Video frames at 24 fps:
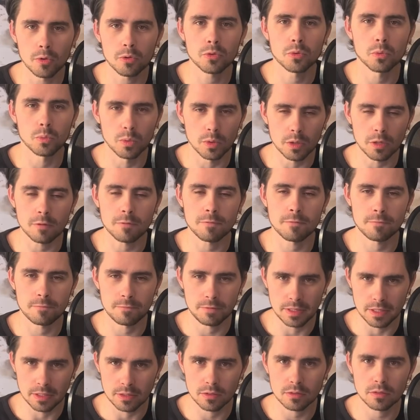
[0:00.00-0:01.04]
will
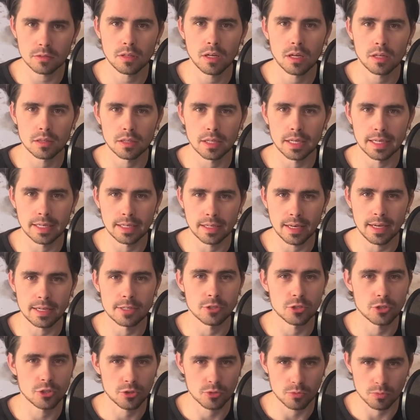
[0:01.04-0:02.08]
feel like a
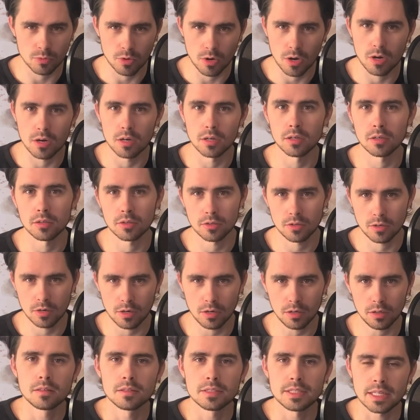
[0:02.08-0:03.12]
strong
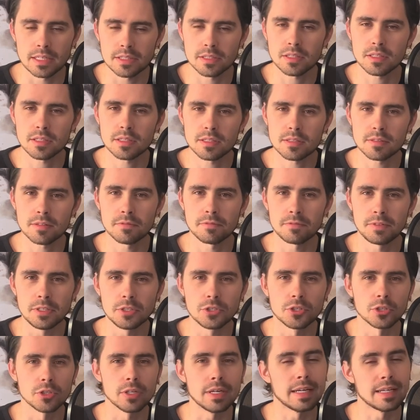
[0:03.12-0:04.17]
car. Teslas
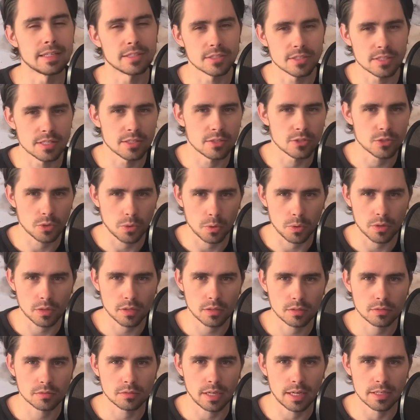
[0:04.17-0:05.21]
feature instant
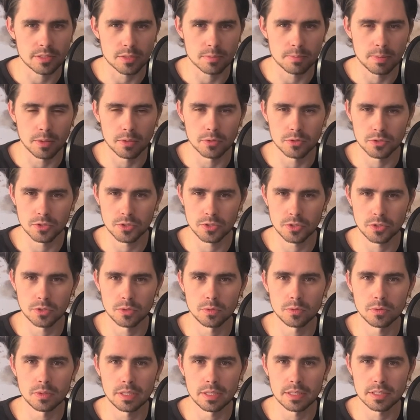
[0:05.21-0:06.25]
torque as opposed
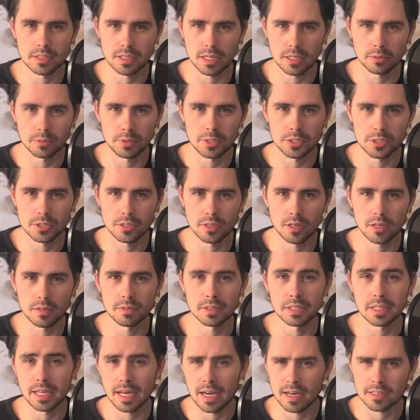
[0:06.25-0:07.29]
to the acceleration of a
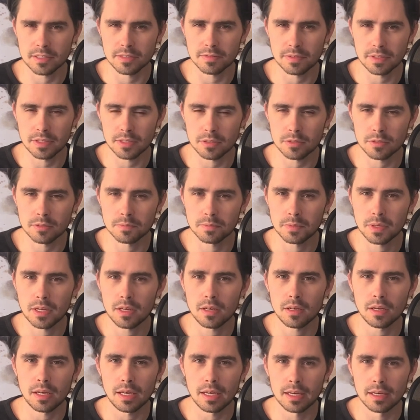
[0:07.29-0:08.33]
gas vehicle.
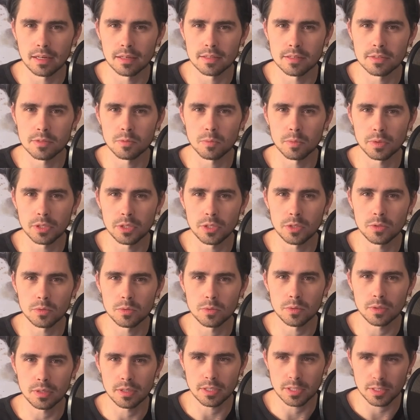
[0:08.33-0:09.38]
And when you
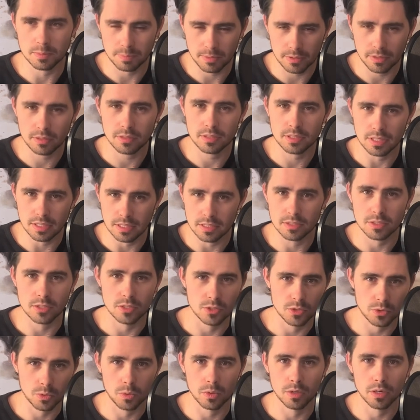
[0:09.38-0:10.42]
experience the
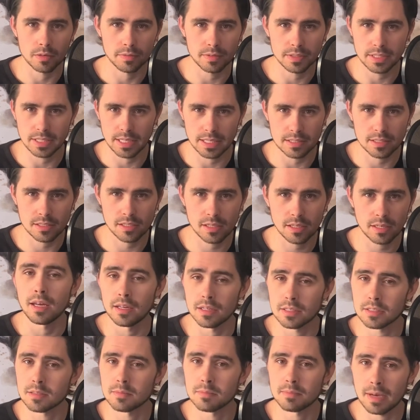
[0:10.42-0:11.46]
instant torque of a Tesla, it
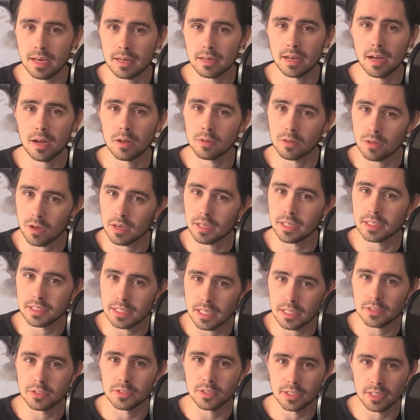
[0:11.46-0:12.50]
doesn't matter how long it
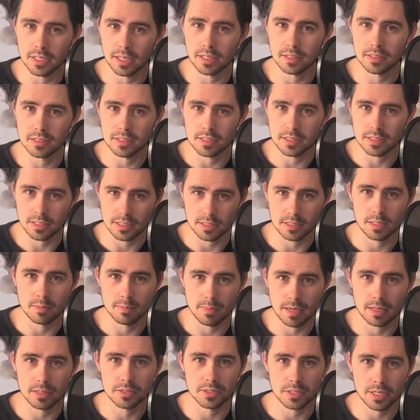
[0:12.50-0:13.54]
takes you to get to 60
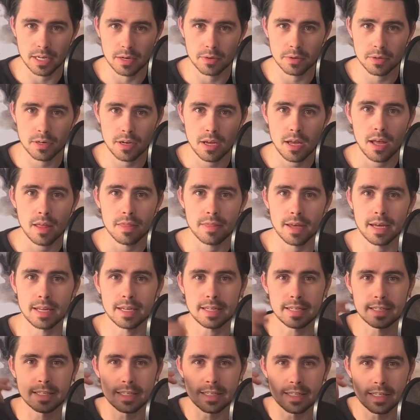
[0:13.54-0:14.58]
miles an hour, that
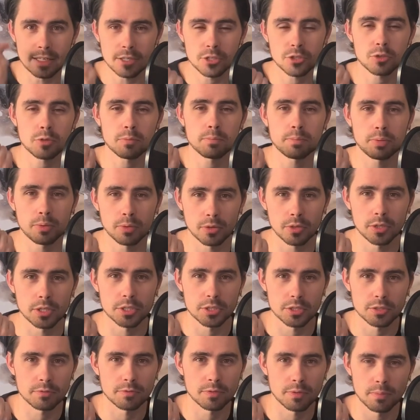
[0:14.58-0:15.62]
initial
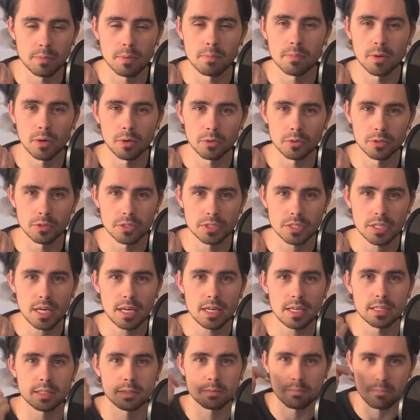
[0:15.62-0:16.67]
push from the motors
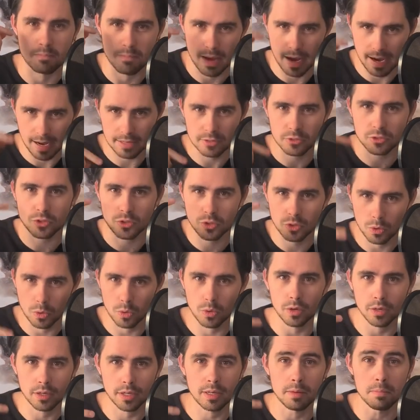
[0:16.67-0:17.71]
is max
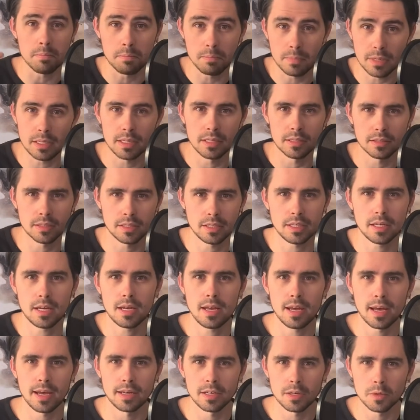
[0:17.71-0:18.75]
torque immediately,
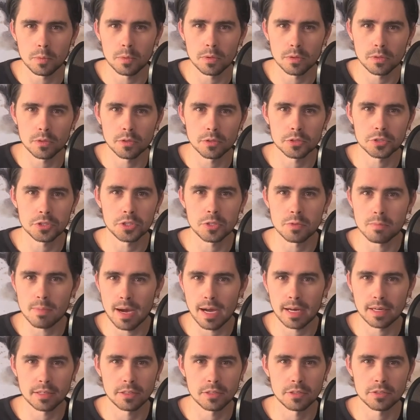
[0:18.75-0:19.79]
and it will lurch you
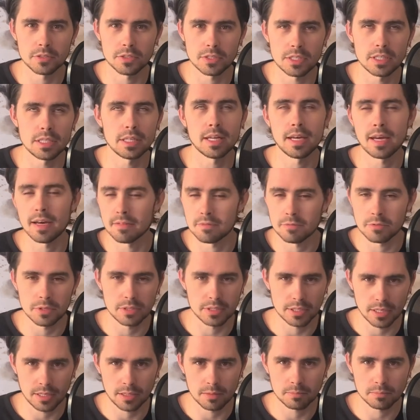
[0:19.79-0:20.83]
back in your seat every
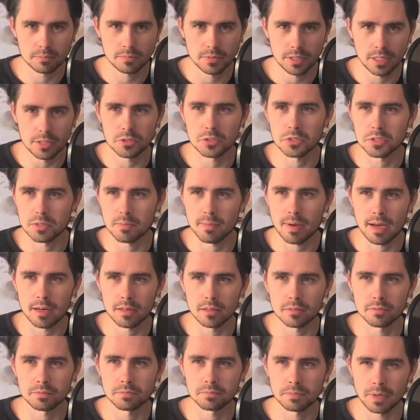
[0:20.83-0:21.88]
time. It's just a matter
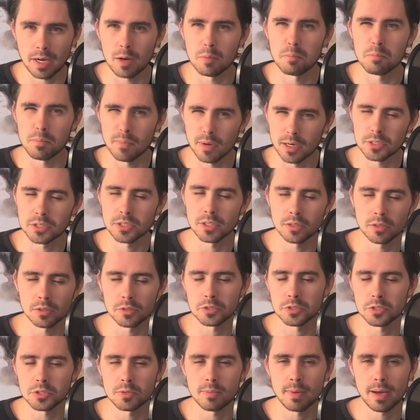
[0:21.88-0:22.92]
of how much it
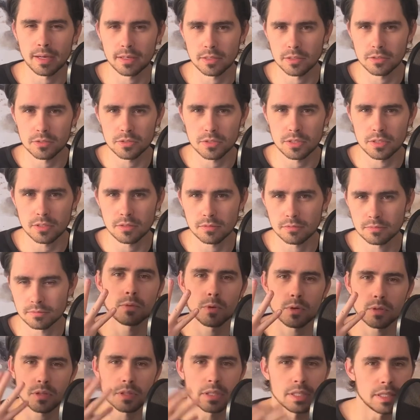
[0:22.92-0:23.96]
lurches you back in your seat.
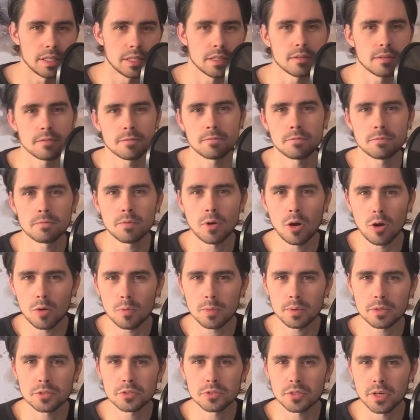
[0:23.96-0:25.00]
Fourthly,
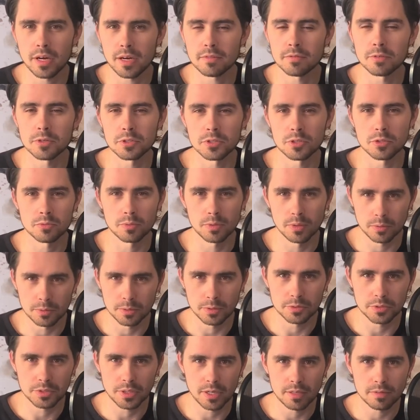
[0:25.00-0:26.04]
all-wheel drive versus rear-wheel
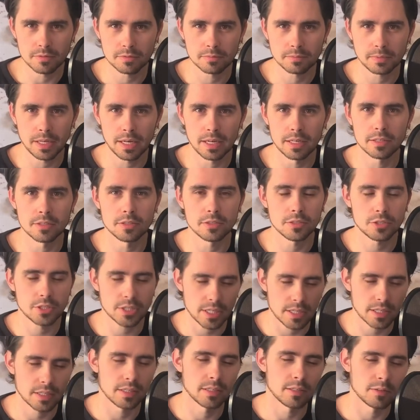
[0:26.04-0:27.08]
drive. And
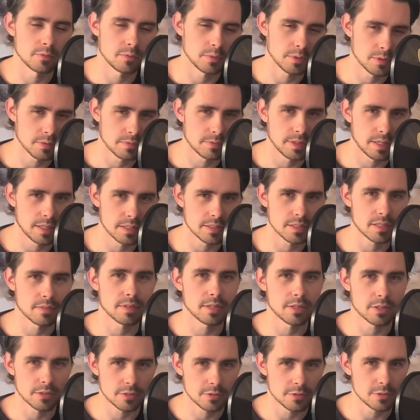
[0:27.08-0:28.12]
checking in real fast, have I
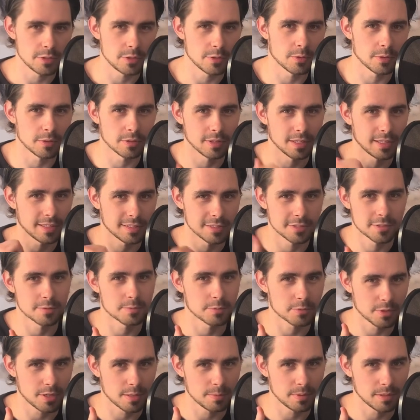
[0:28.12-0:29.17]
earned your like and
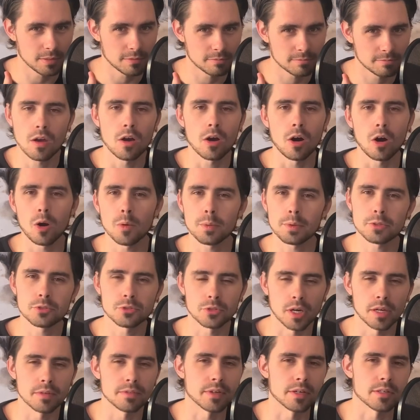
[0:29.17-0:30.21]
subscribe yet? All-wheel
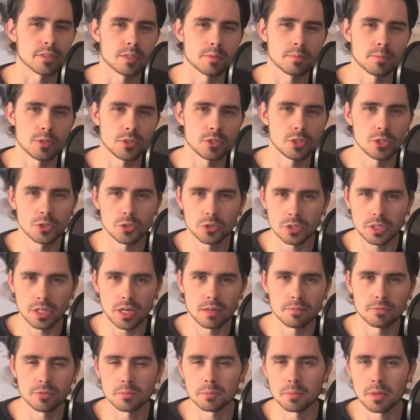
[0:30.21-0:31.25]
drive customers usually
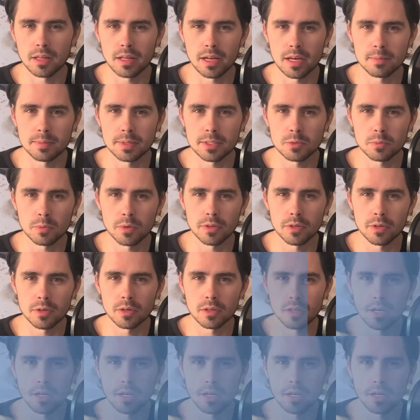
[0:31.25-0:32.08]
come from climates where they're a lot